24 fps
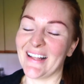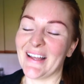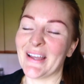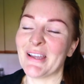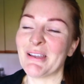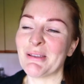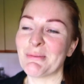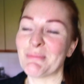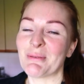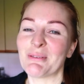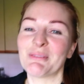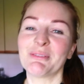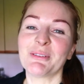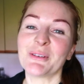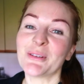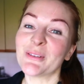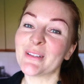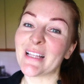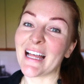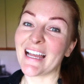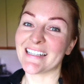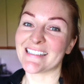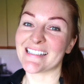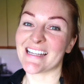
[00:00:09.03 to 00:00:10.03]
I hope you've all
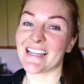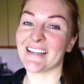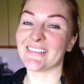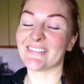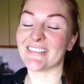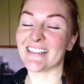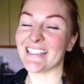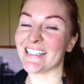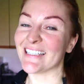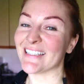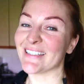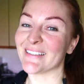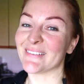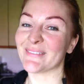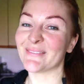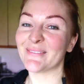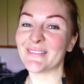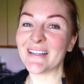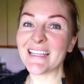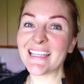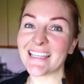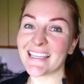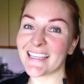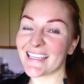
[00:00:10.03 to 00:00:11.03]
had a really good
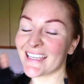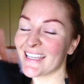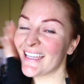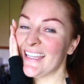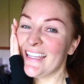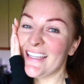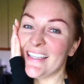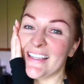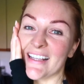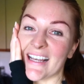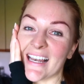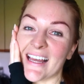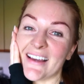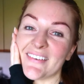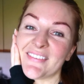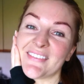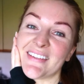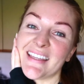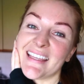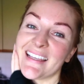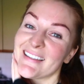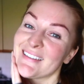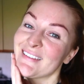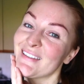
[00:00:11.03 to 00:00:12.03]
week. You'll have
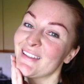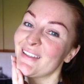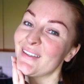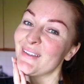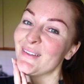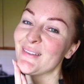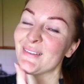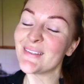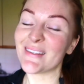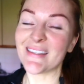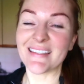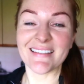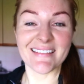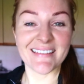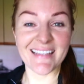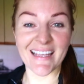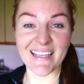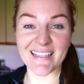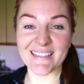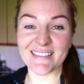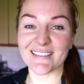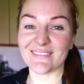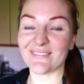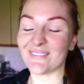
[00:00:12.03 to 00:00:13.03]
to excuse the
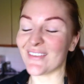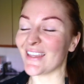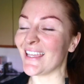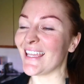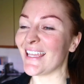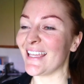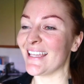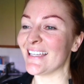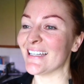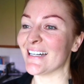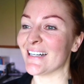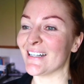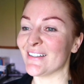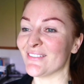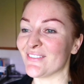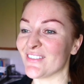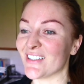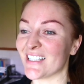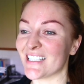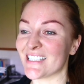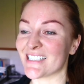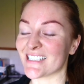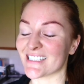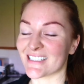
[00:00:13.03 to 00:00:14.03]
state of me.
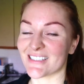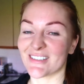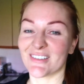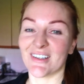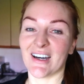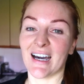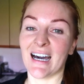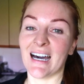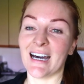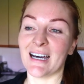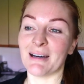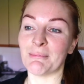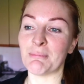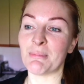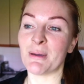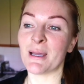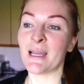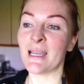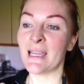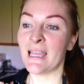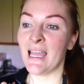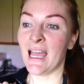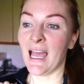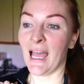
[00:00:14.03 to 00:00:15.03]
I've just got up
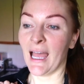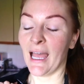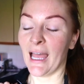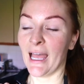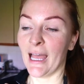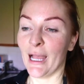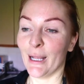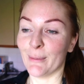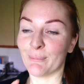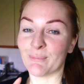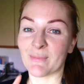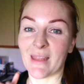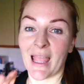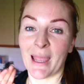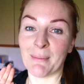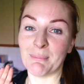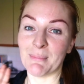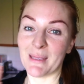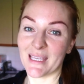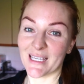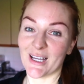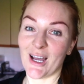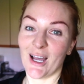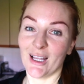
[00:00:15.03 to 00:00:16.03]
and
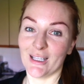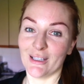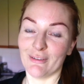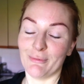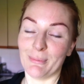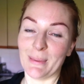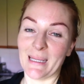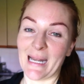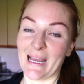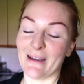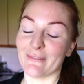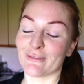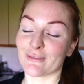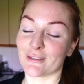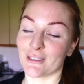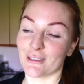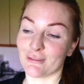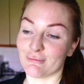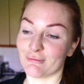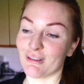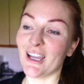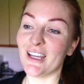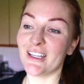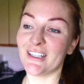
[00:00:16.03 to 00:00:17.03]
me and Carl have been out for a
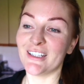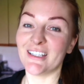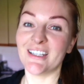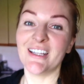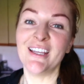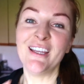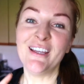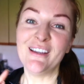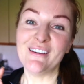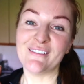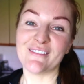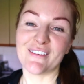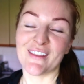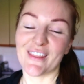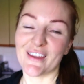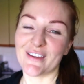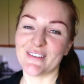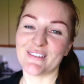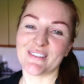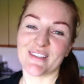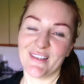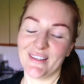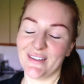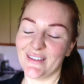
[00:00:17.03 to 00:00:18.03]
run. For
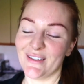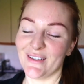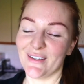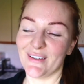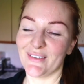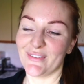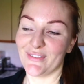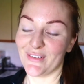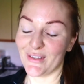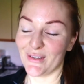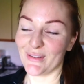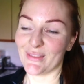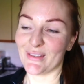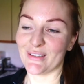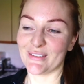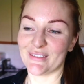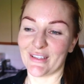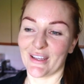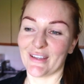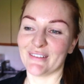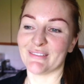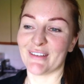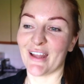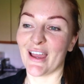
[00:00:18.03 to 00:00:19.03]
those of you that
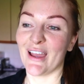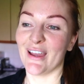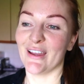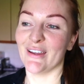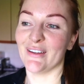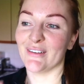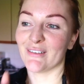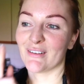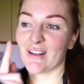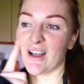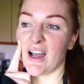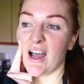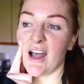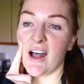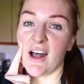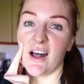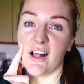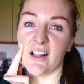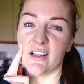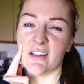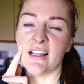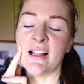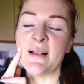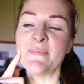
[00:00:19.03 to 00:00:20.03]
don't know,
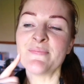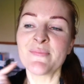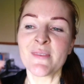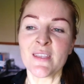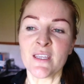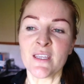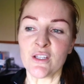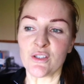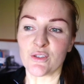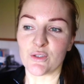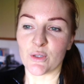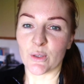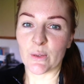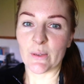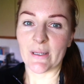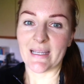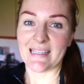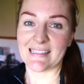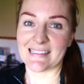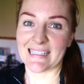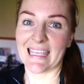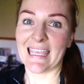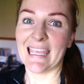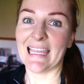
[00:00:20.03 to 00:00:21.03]
Carl tore
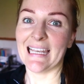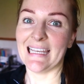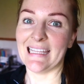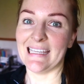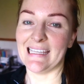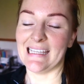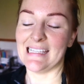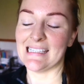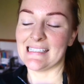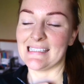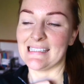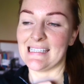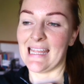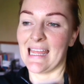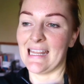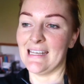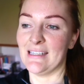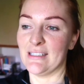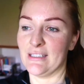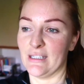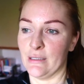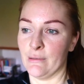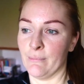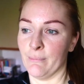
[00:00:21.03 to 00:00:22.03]
his Achilles
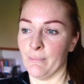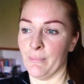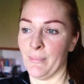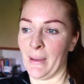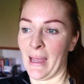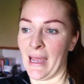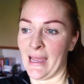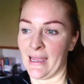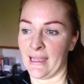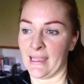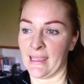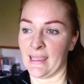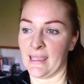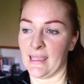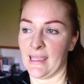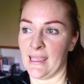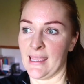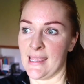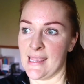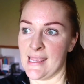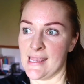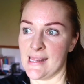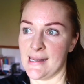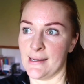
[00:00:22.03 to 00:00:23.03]
tendon back
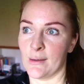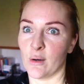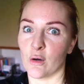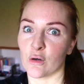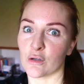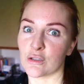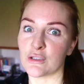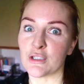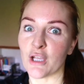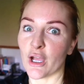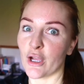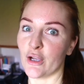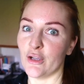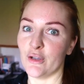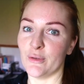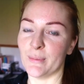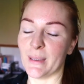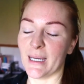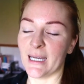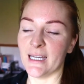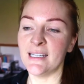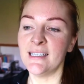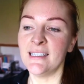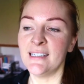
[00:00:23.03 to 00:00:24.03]
in
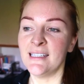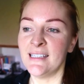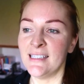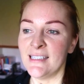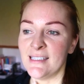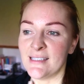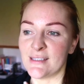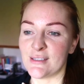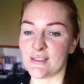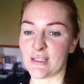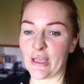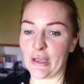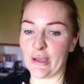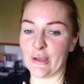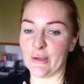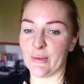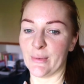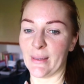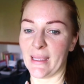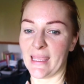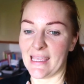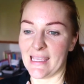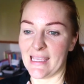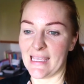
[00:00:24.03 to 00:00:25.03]
October, so
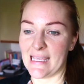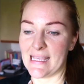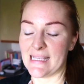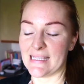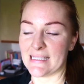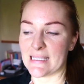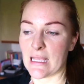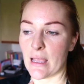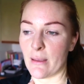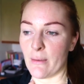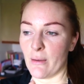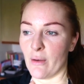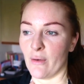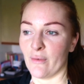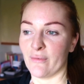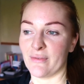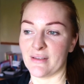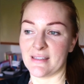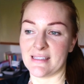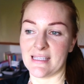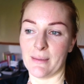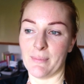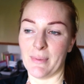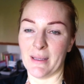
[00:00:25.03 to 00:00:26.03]
he's
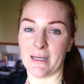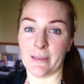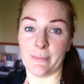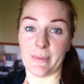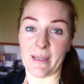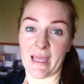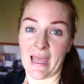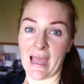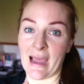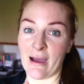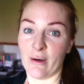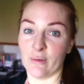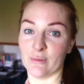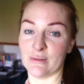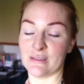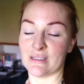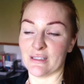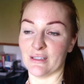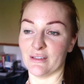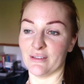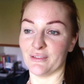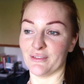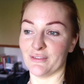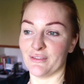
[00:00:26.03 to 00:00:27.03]
obviously been a bit out
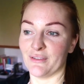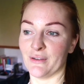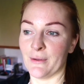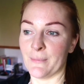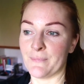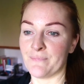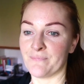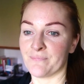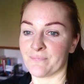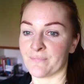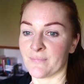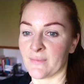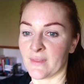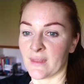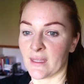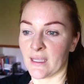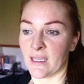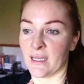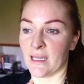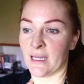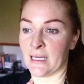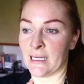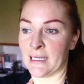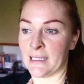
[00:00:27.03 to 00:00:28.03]
of
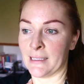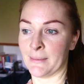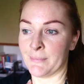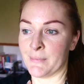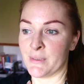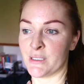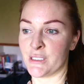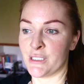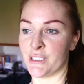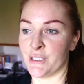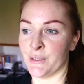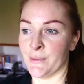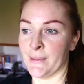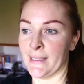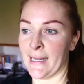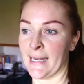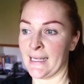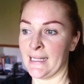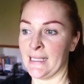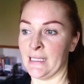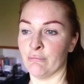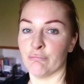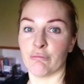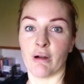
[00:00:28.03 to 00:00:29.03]
doing
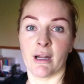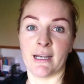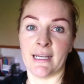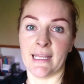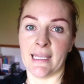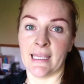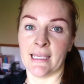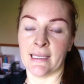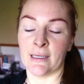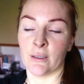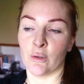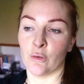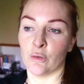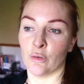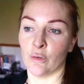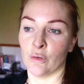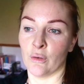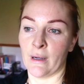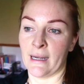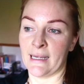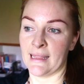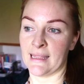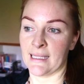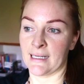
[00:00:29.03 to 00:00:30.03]
any running
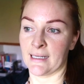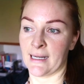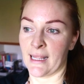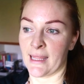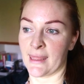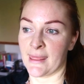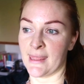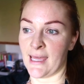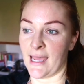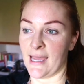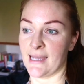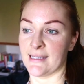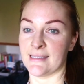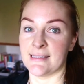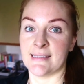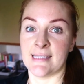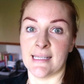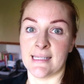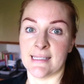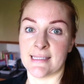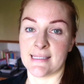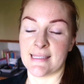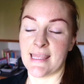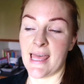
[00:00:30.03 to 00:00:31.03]
or anything like that
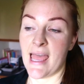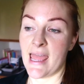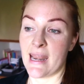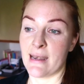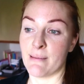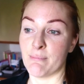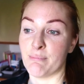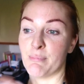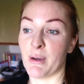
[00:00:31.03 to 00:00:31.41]
since then.